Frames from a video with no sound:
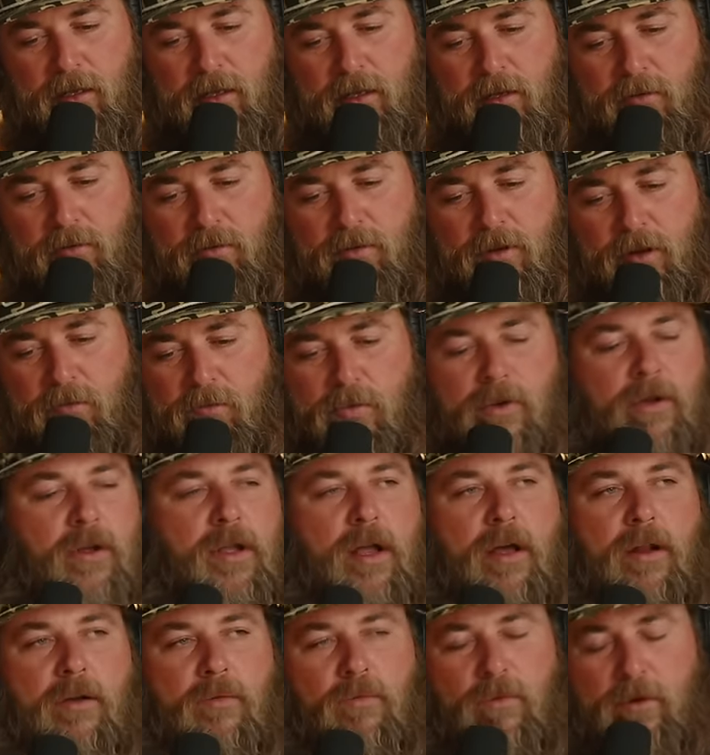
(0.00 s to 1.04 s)
we'll, we'll
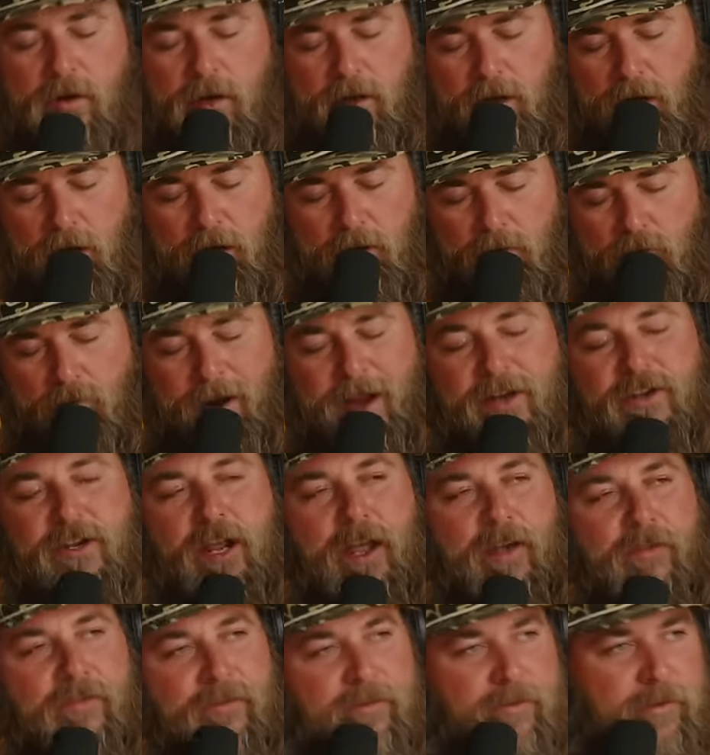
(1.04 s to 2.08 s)
call, we're gonna call it ranch
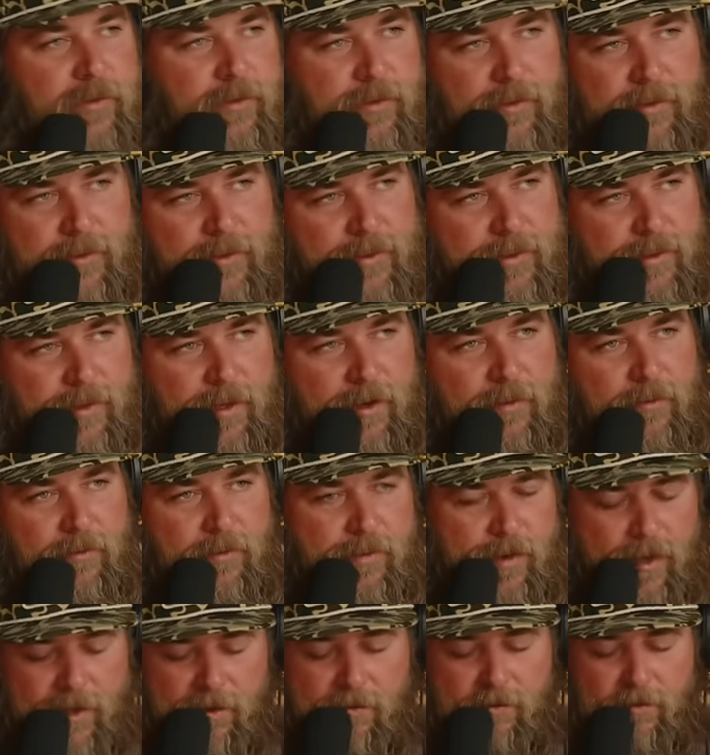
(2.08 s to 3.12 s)
house. Yeah,
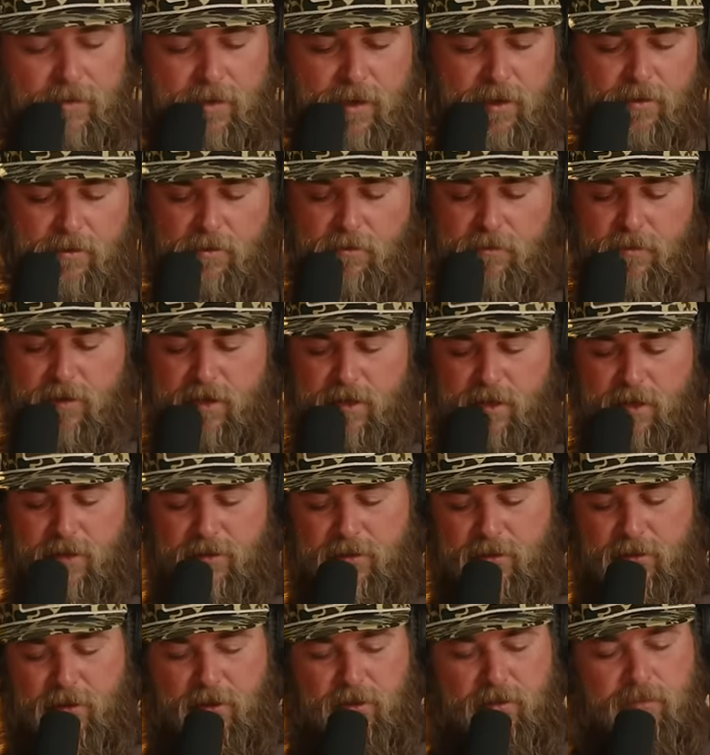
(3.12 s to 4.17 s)
I don't I don't know what he
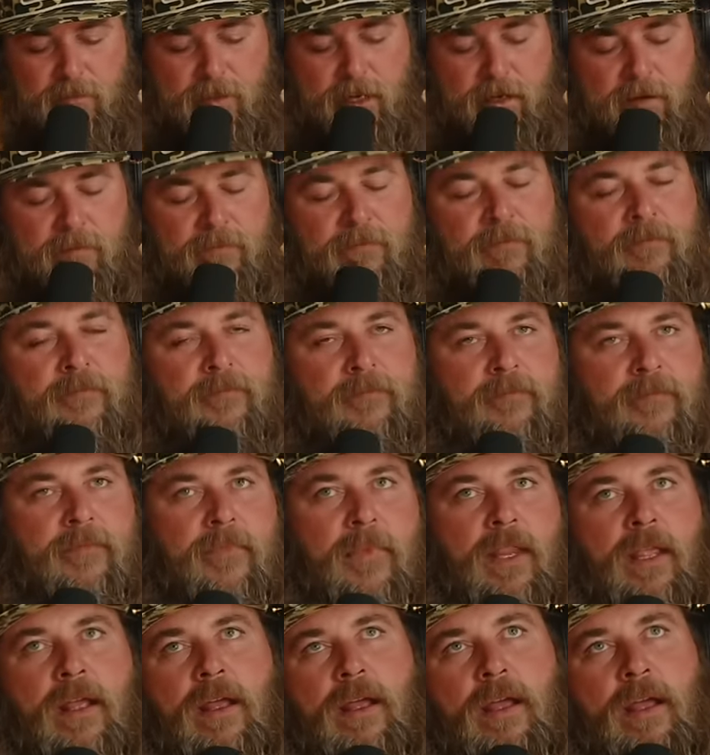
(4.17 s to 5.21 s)
actually called it, but
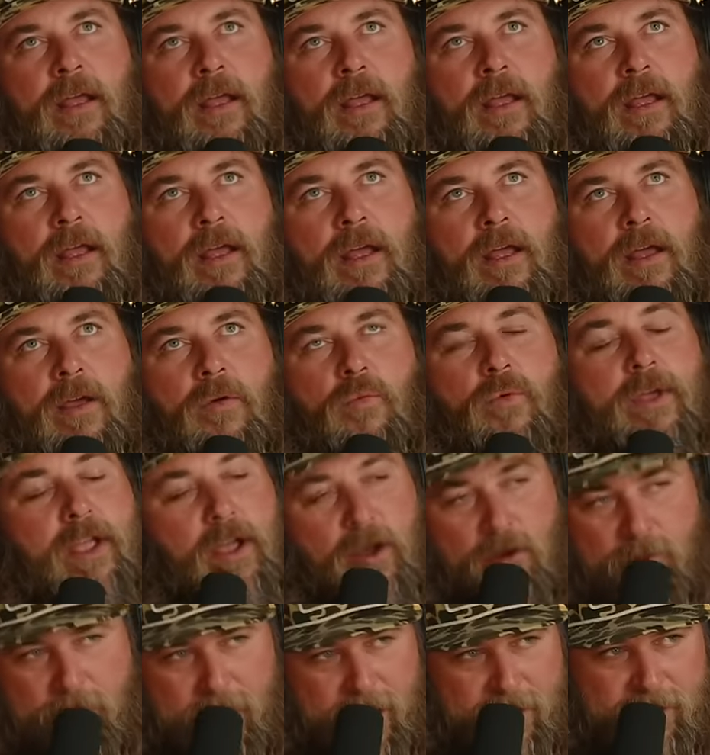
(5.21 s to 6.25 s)
we
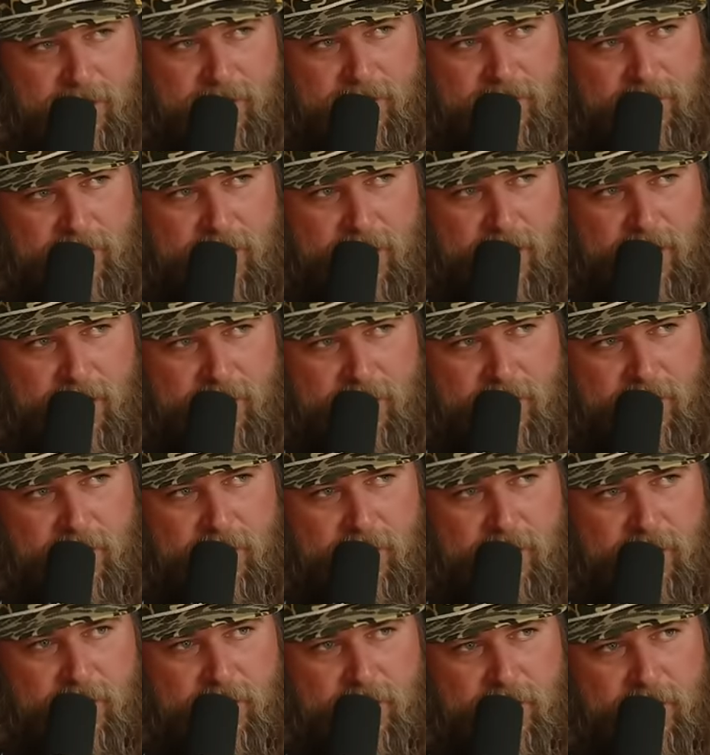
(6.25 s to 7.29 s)
go and make this stand.
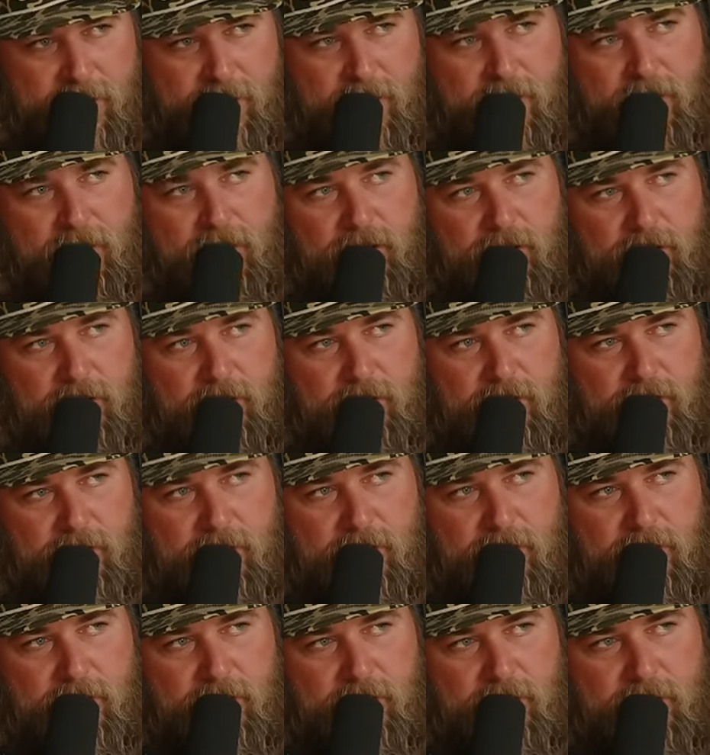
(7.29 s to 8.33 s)
Uh,
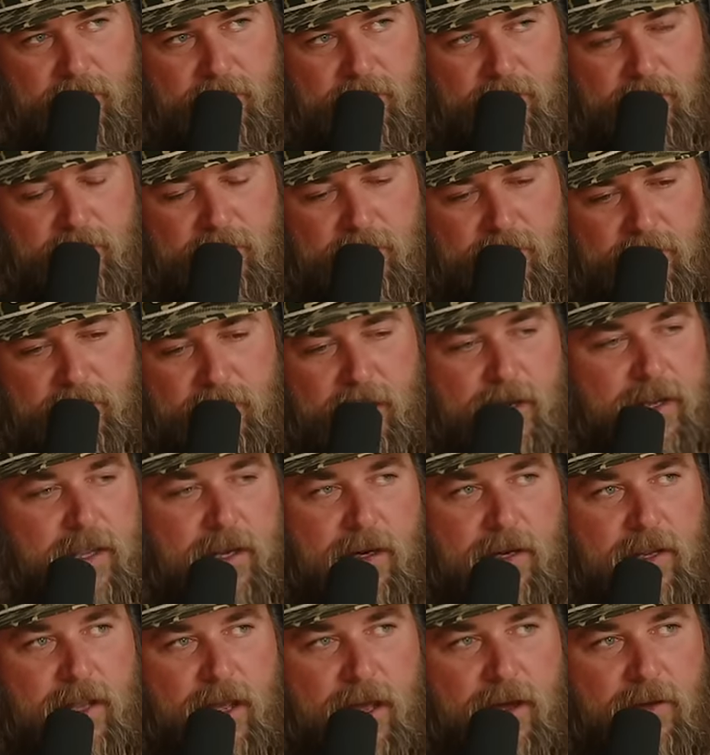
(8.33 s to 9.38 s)
they kill
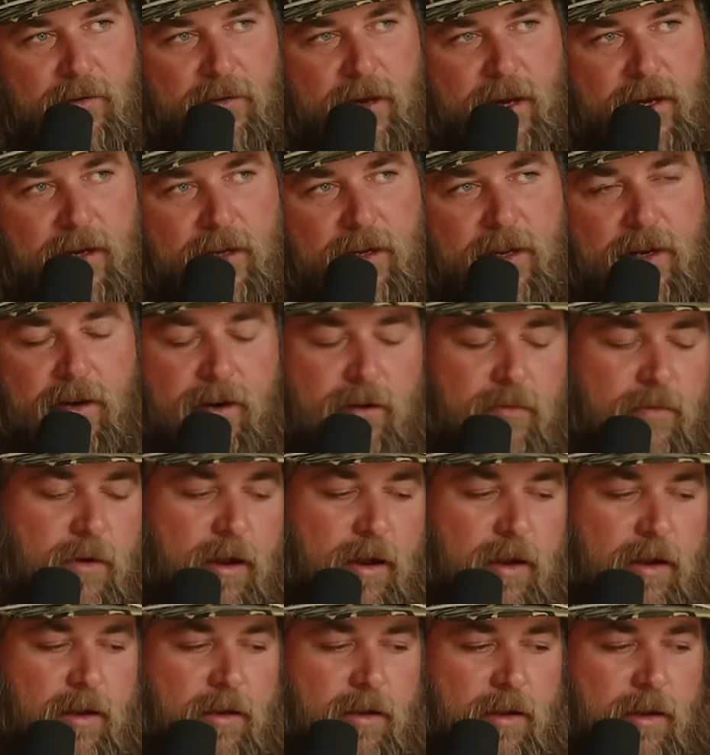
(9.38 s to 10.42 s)
a cow like literally
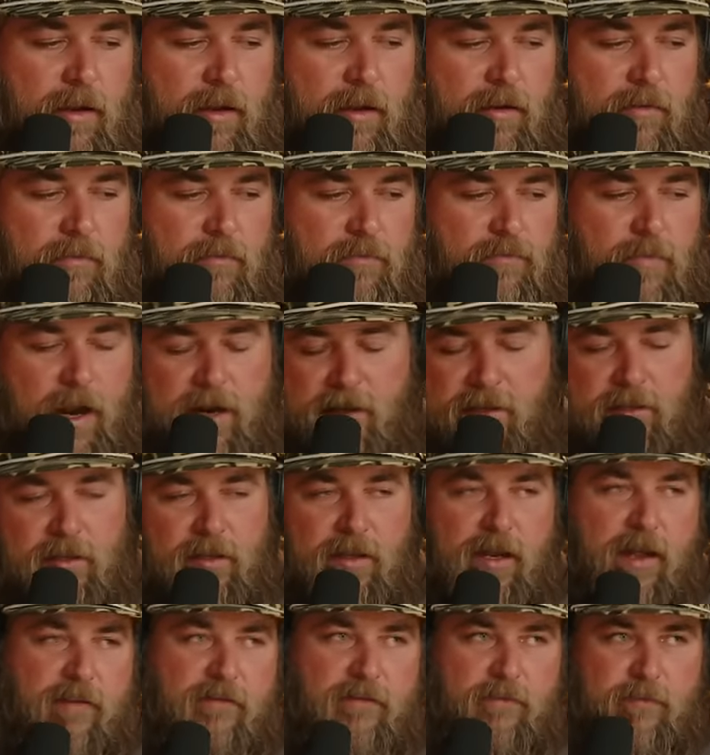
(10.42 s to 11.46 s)
right uh, to the
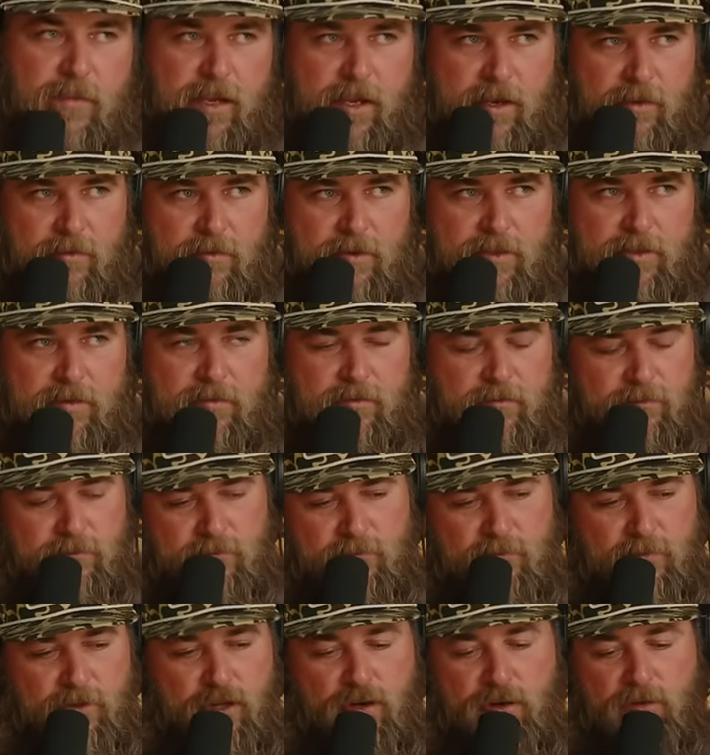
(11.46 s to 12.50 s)
left of me, which
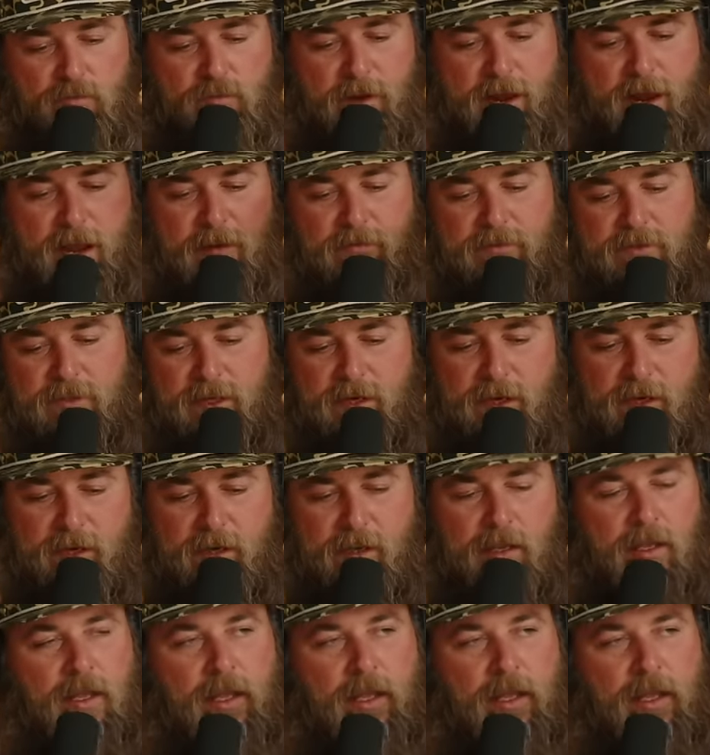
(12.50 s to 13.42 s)
due to the way I'm sitting,